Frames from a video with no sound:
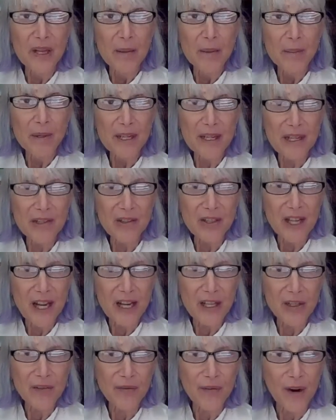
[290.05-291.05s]
but it
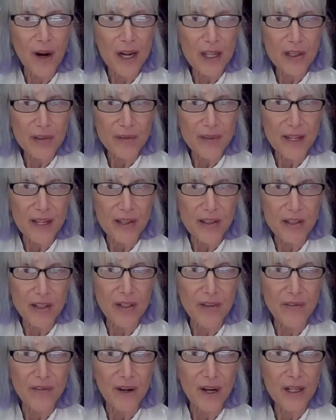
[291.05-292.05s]
contains phosphates, and
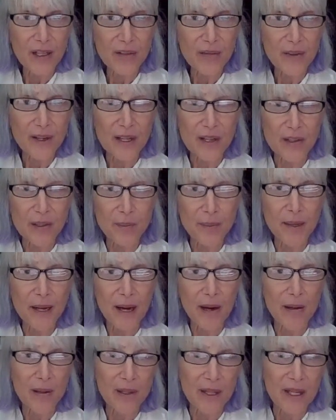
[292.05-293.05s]
the phosphates
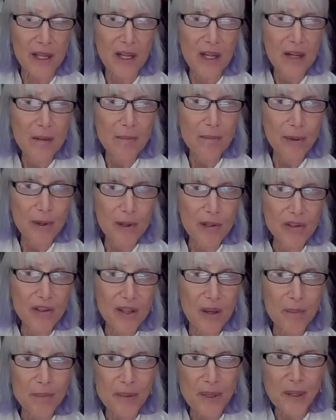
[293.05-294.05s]
apparently burn
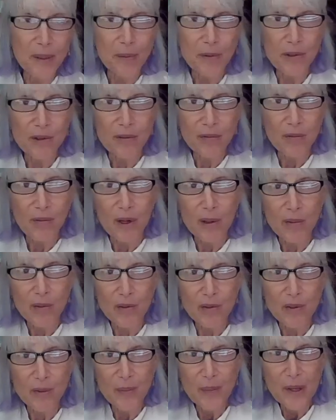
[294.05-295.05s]
some people's
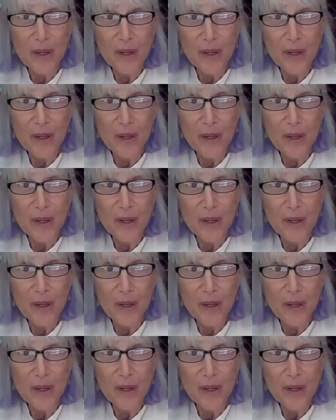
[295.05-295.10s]
throats.